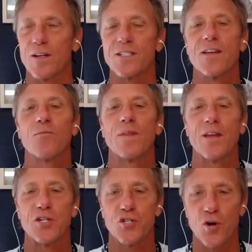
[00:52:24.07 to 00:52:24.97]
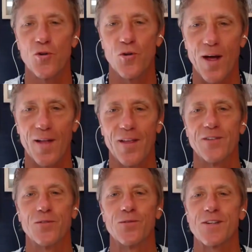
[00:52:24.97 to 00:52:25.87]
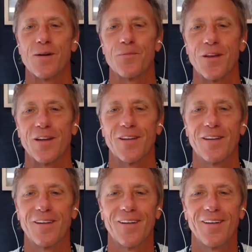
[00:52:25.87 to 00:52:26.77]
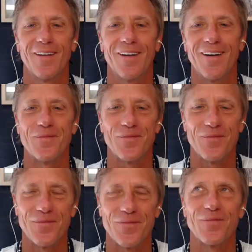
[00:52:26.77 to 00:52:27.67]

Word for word: as well as that when they show you how they do something. Mm. Yeah.